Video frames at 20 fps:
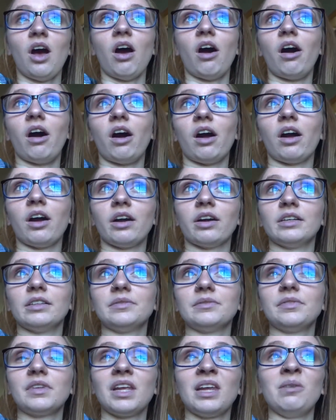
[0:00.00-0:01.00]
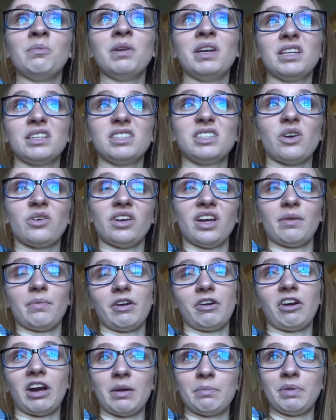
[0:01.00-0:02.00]
are in Minnesota at
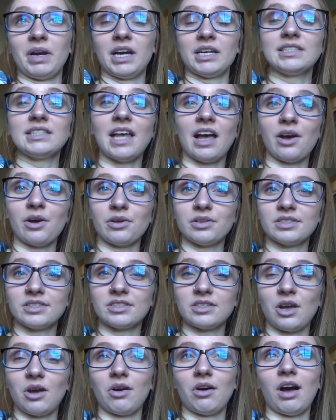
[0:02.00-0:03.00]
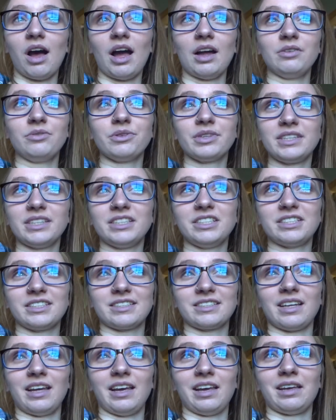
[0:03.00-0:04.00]
my grandparents' house, so I'd really
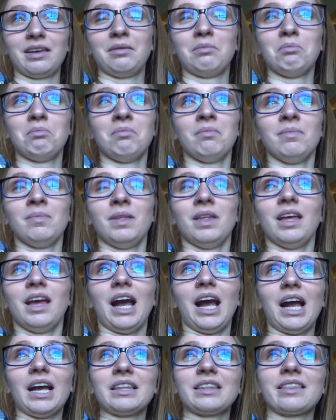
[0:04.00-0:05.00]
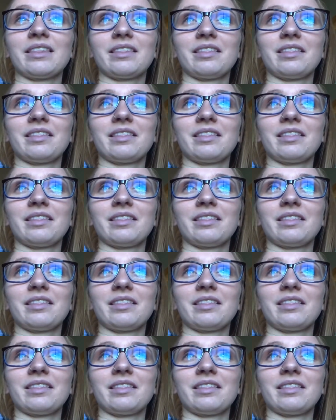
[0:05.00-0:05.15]
just like, I'd